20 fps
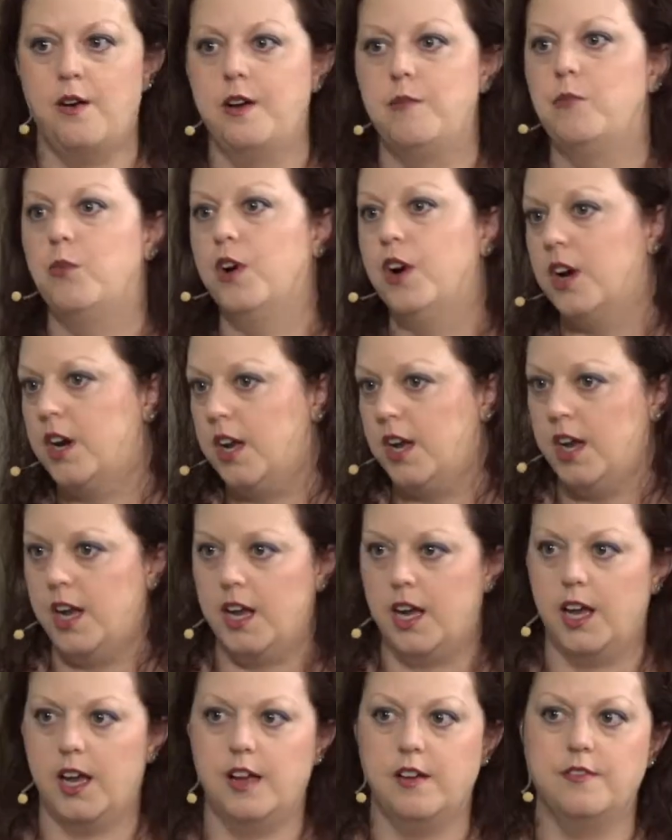I'm
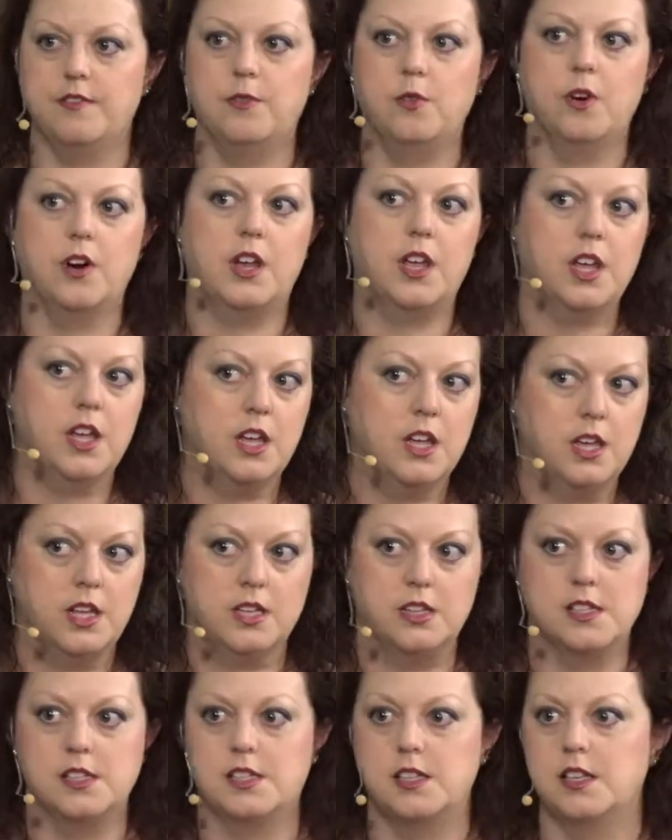working. I have 4
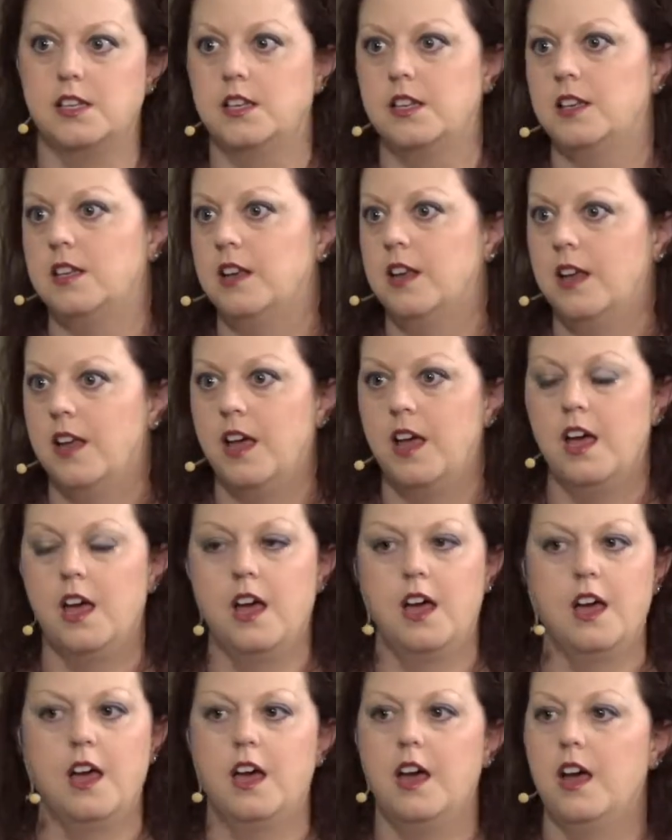kids,
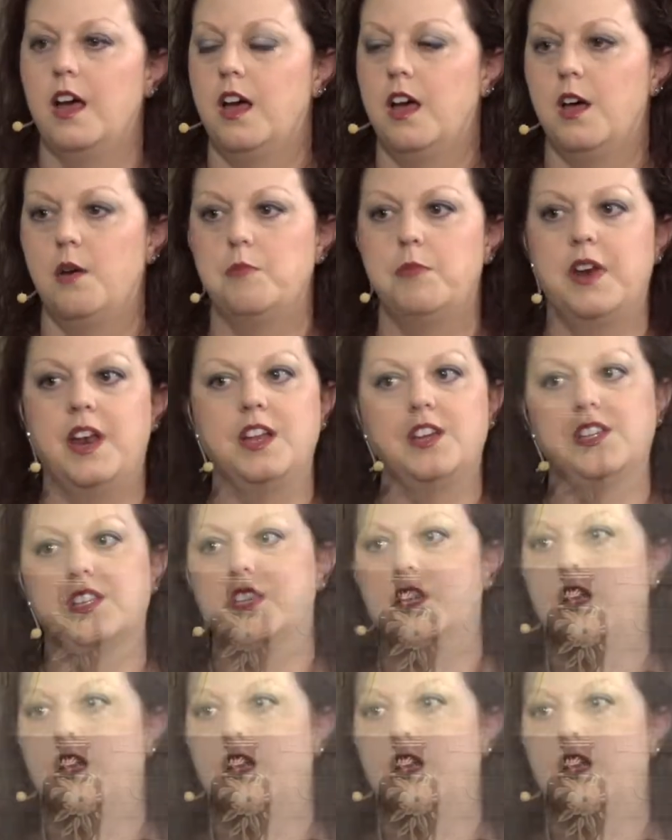but I just